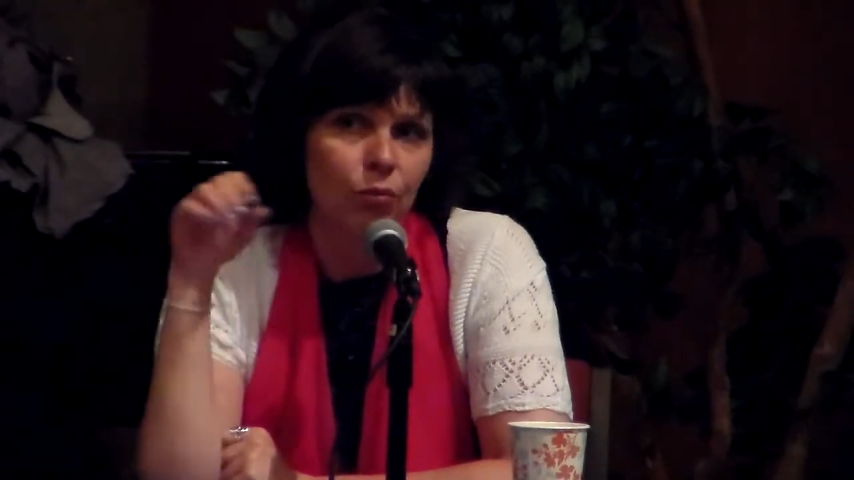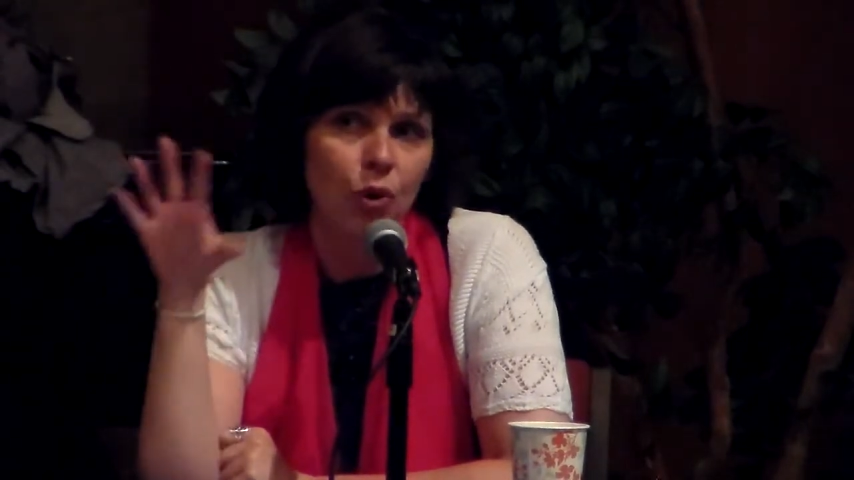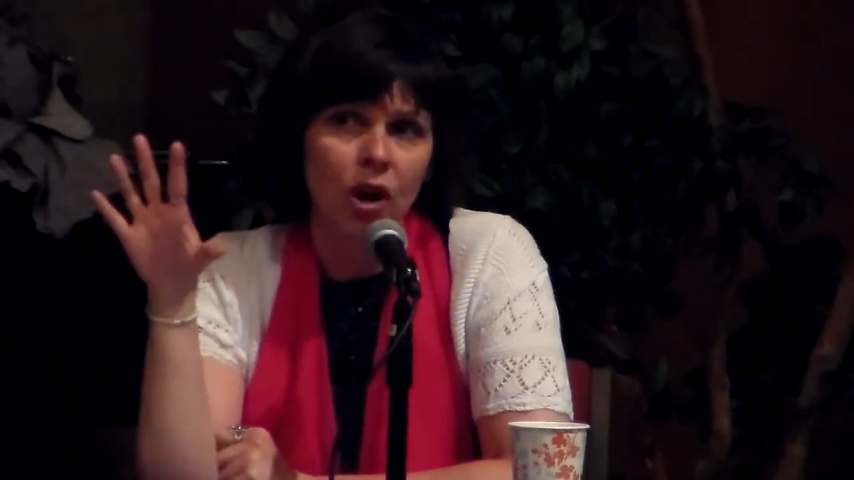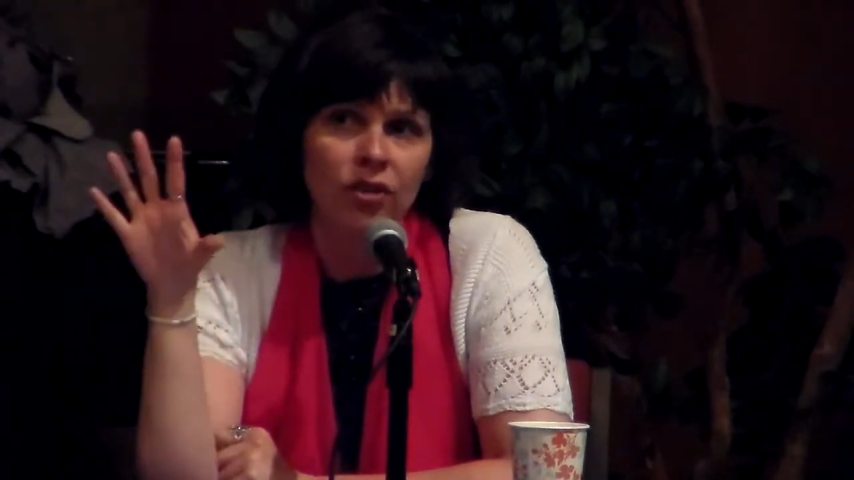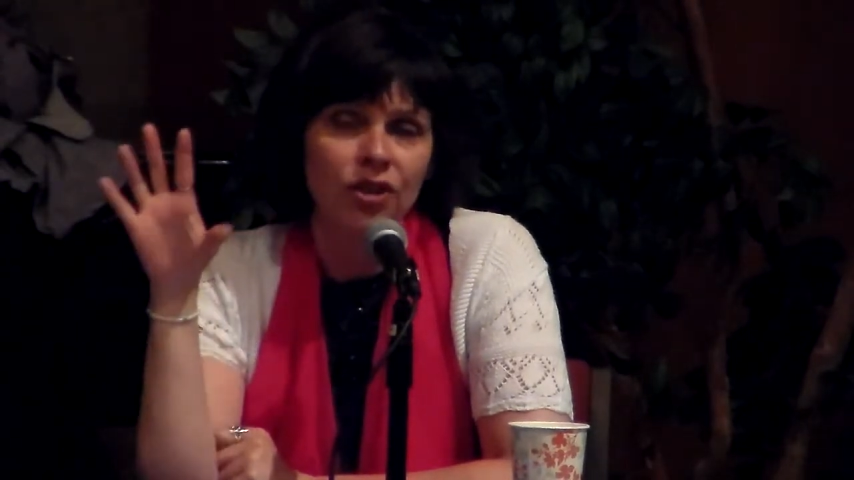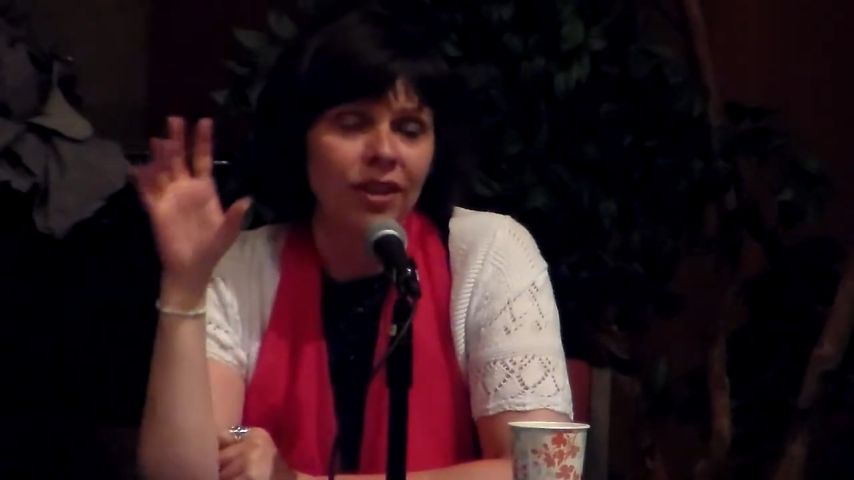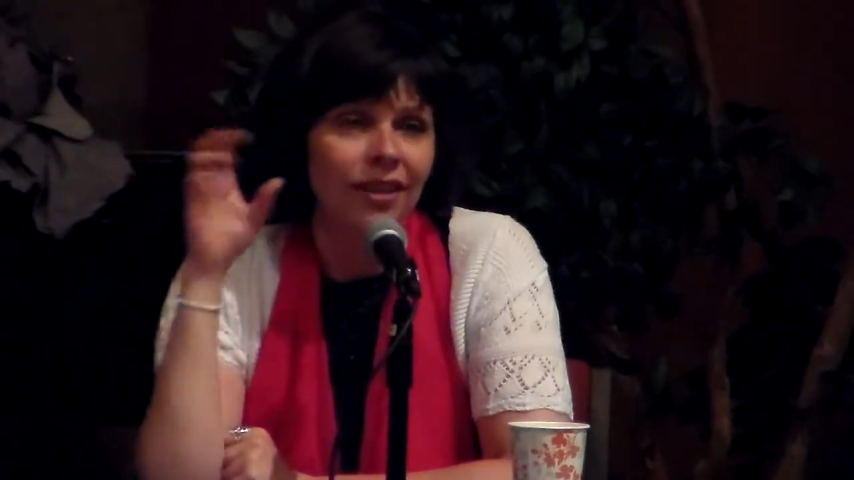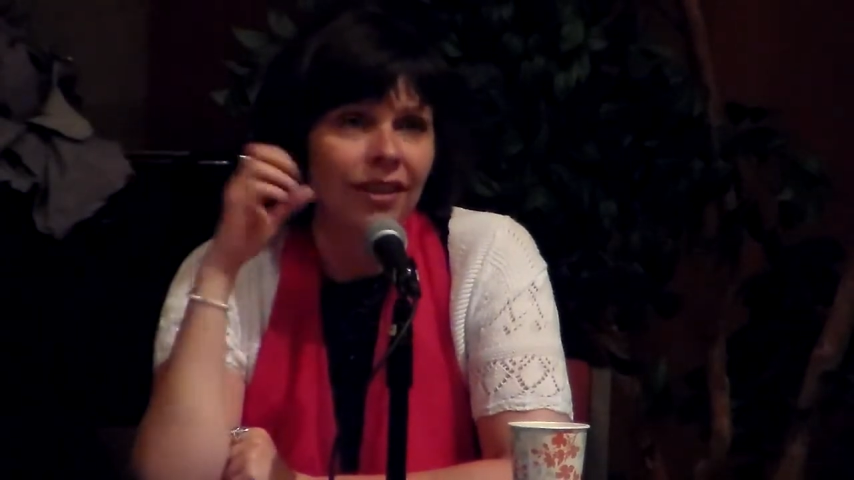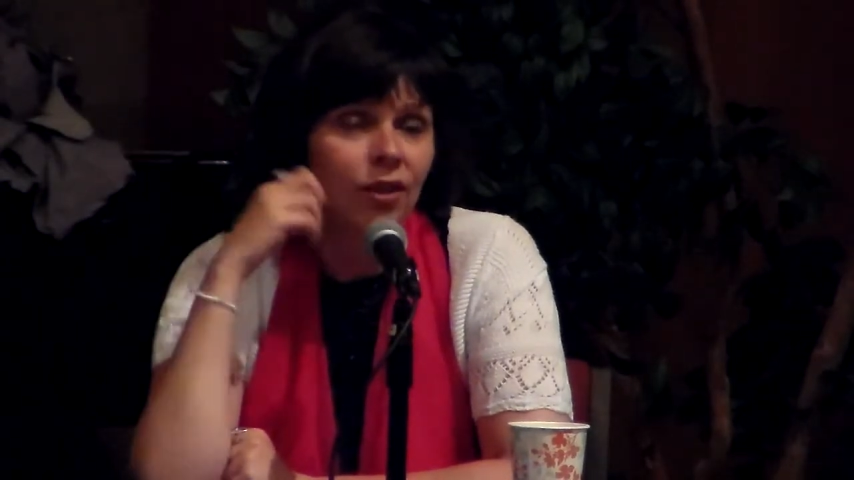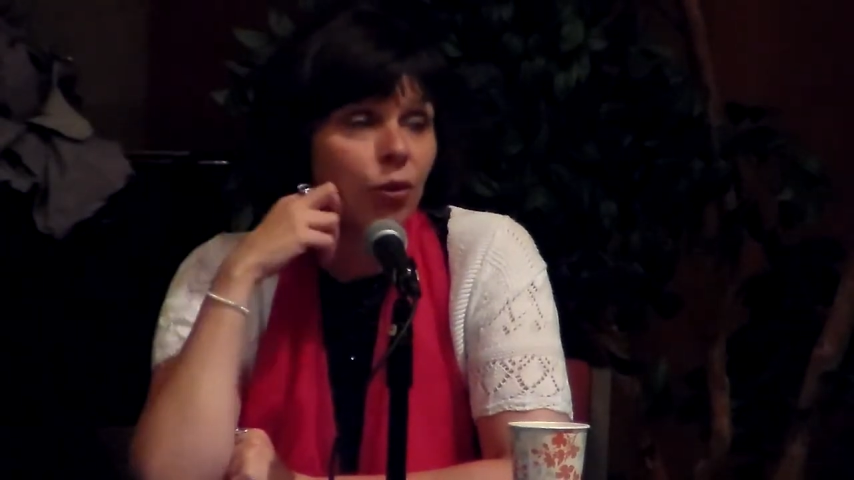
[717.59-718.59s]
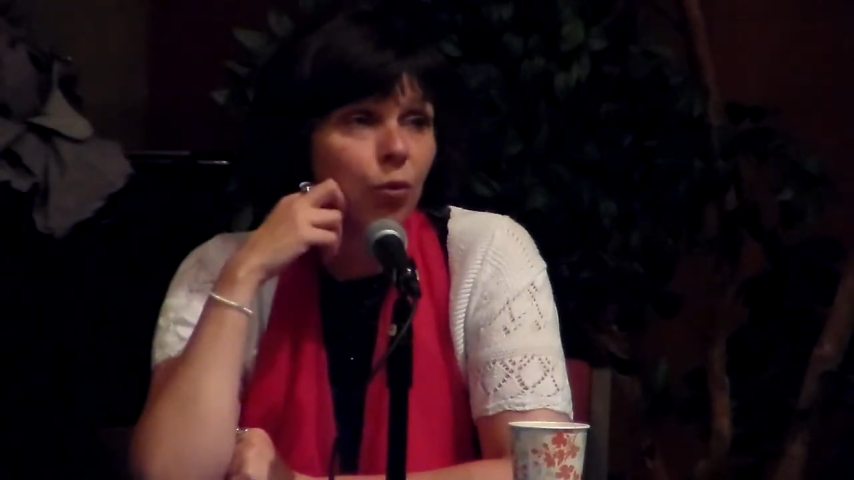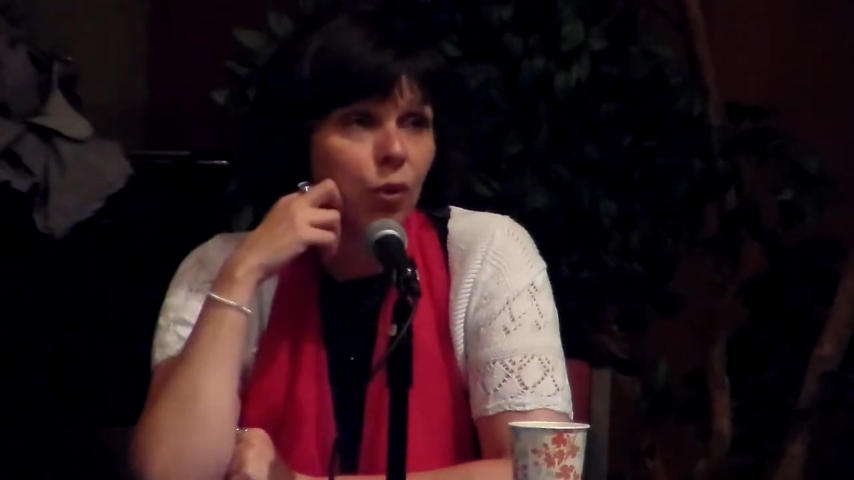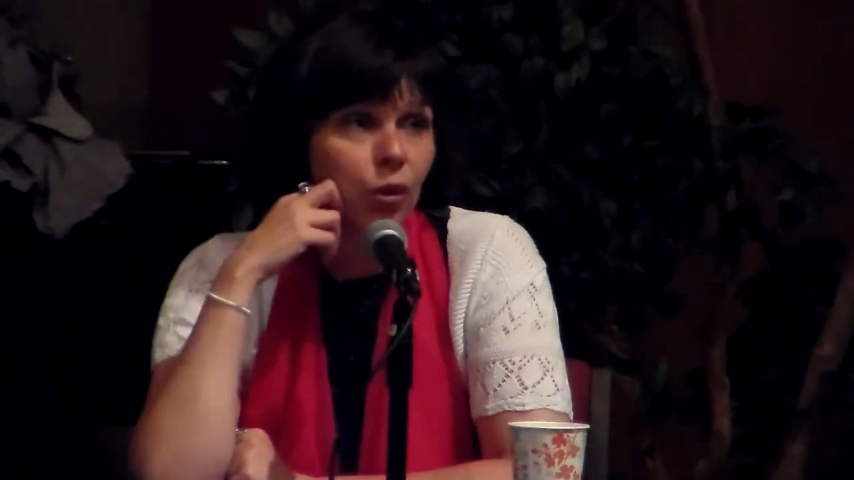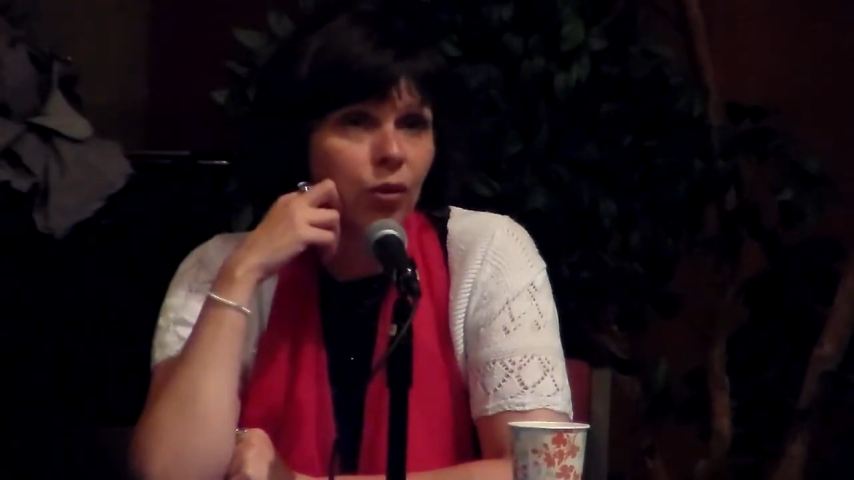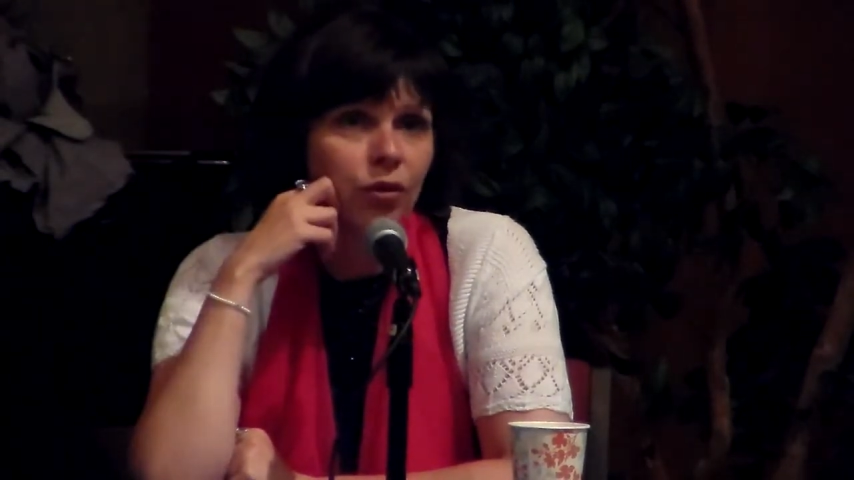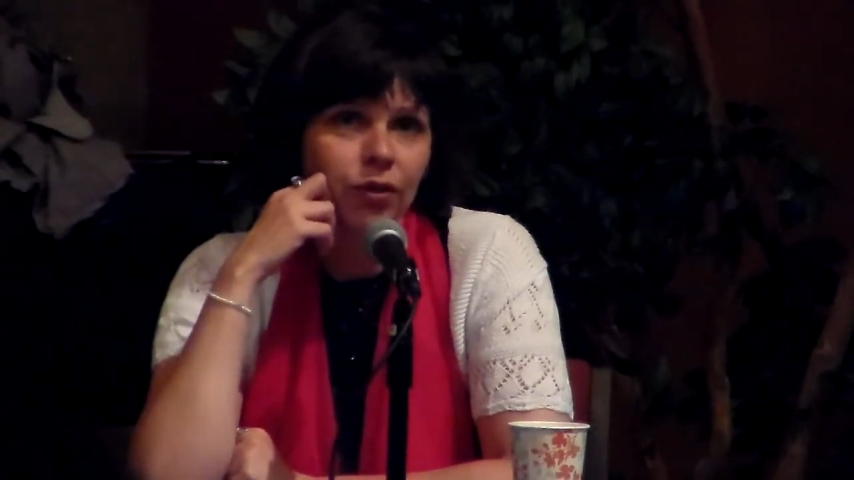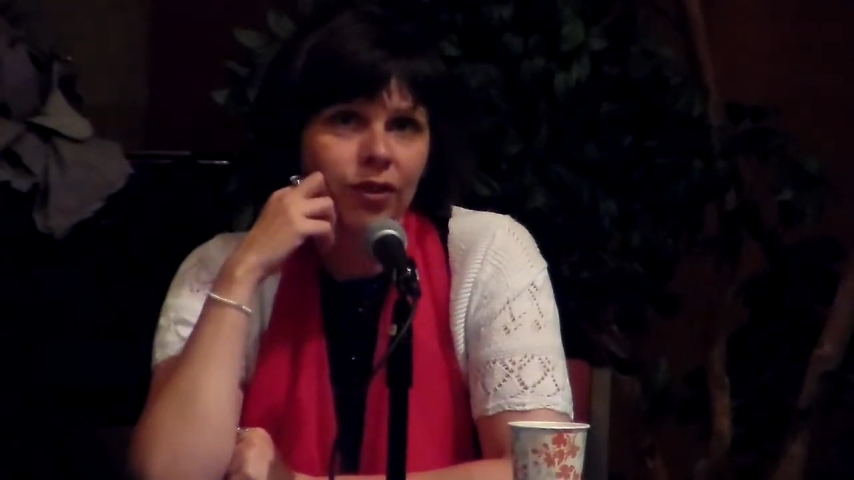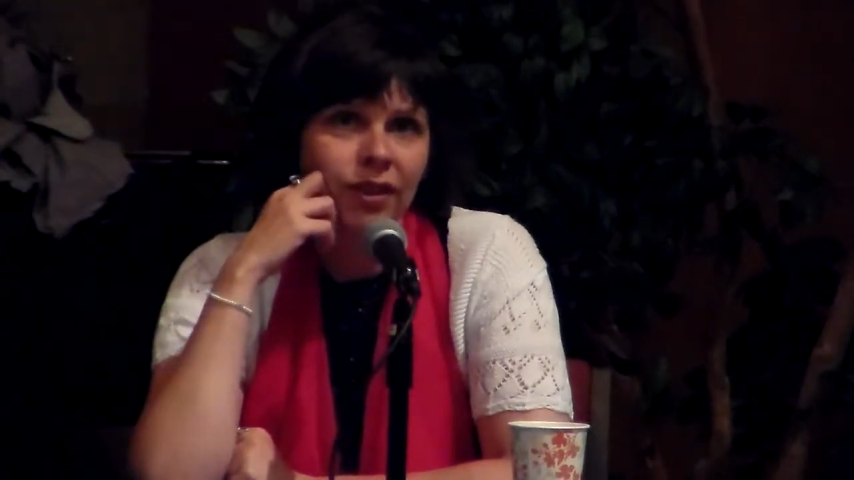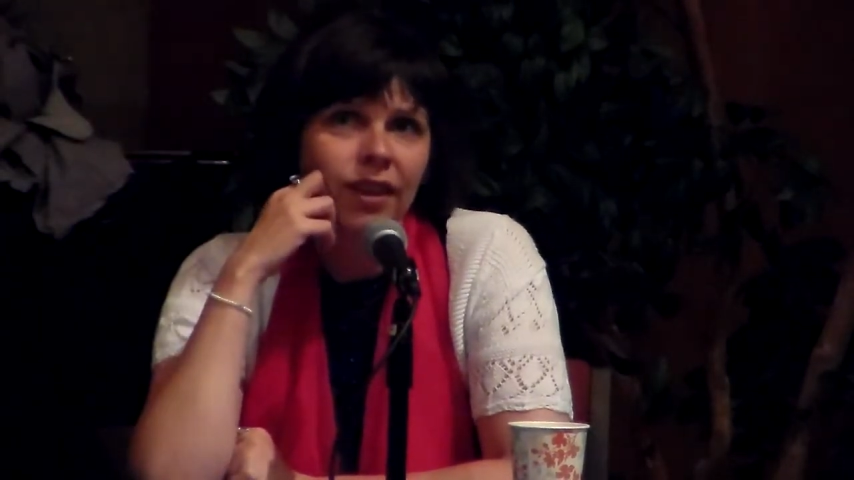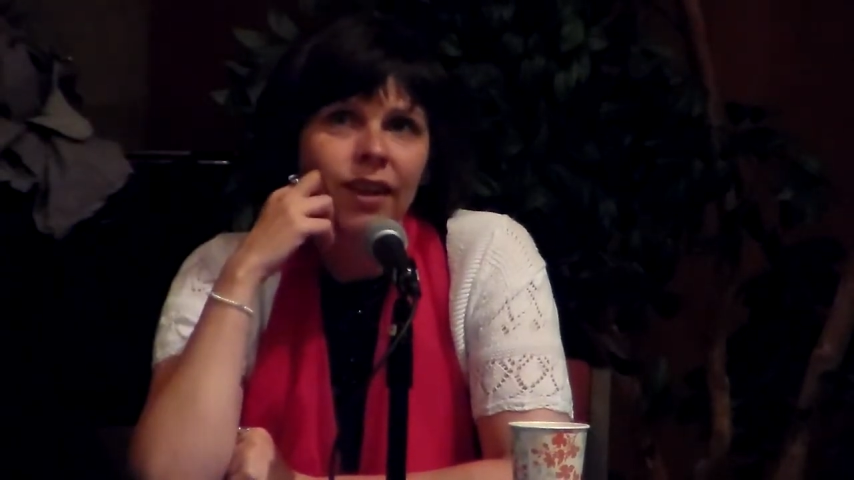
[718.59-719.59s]
project it on
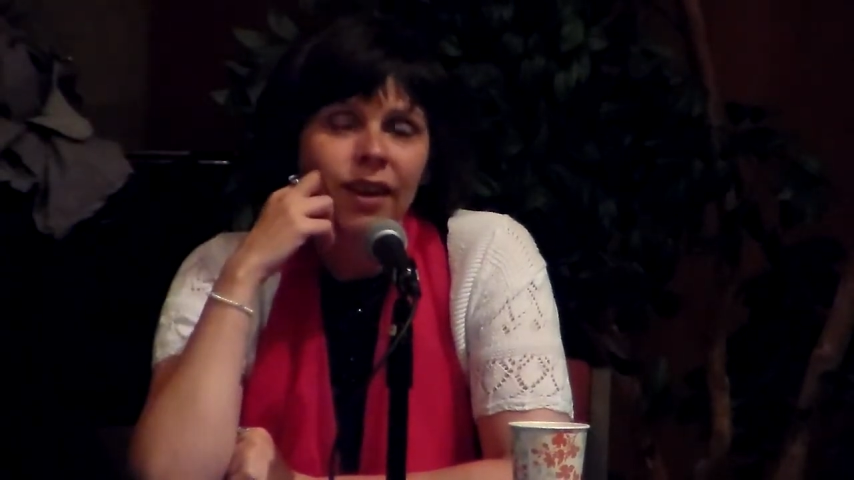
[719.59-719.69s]
walls.